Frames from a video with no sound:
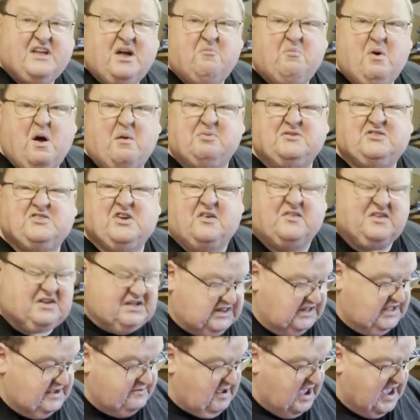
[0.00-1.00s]
Might be time to
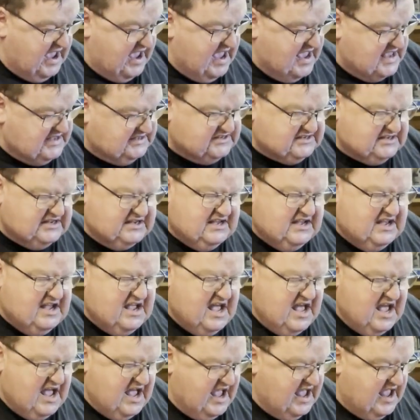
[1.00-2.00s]
clean my hands
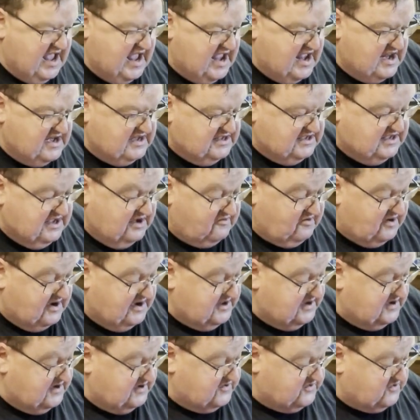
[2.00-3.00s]
and get
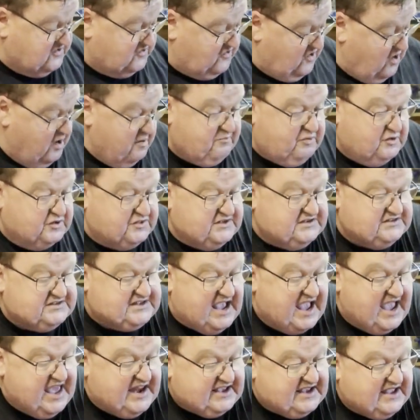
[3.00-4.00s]
ready to try and put this
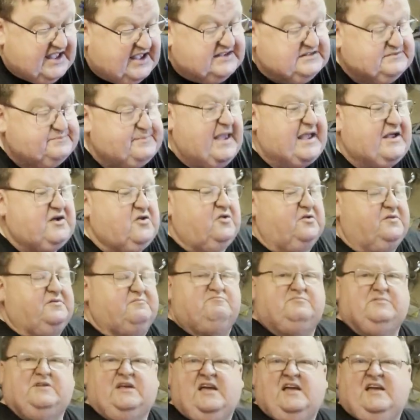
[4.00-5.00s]
outer case back on.
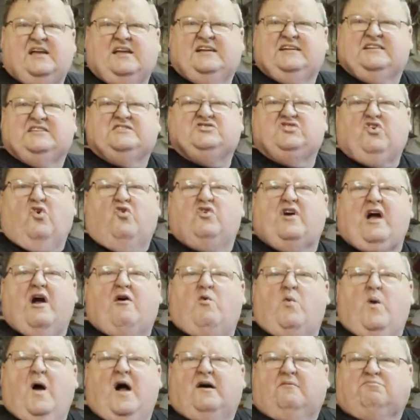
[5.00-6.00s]
It's all
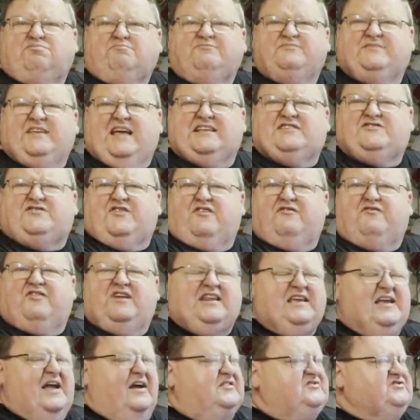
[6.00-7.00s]
going well. Thanks for the
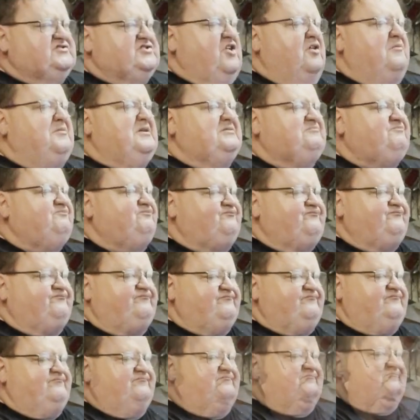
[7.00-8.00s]
video, Simon.
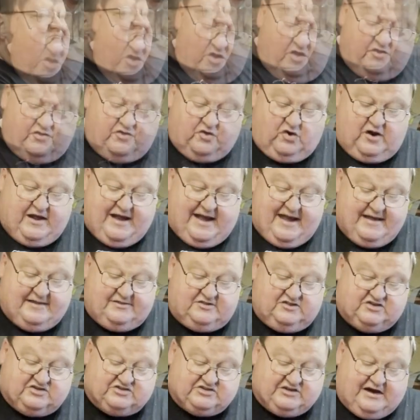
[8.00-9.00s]
I thought I
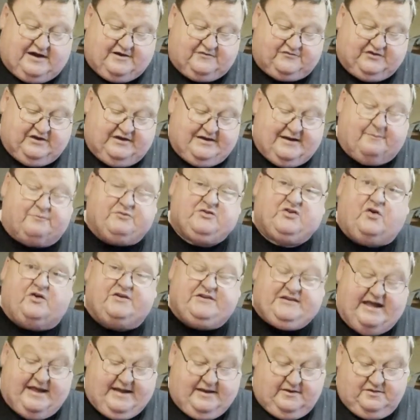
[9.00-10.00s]
had the shaft in upside
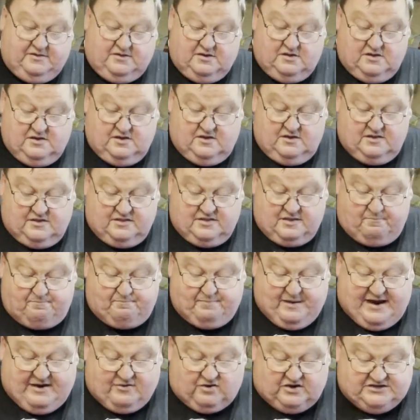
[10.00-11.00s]
down, the
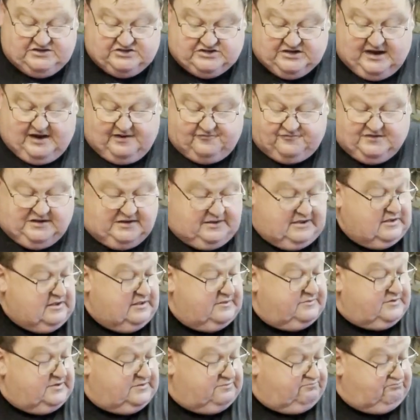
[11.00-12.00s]
bearing shaft,
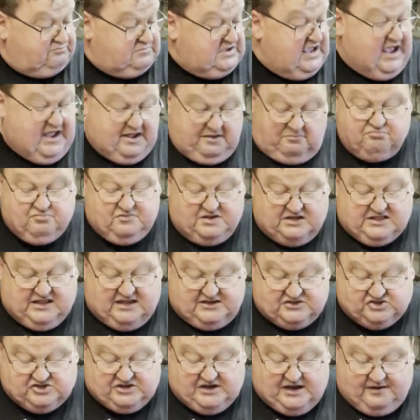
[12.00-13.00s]
the
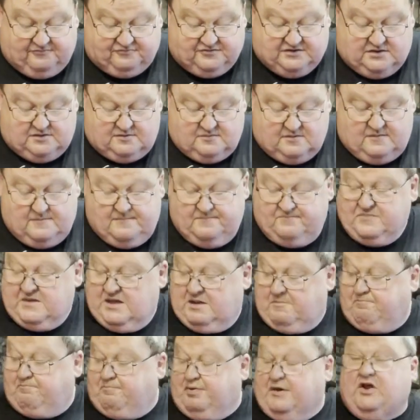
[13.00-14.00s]
clutch shaft,
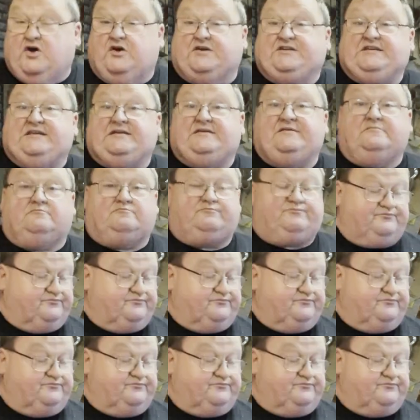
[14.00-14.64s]
but I didn't.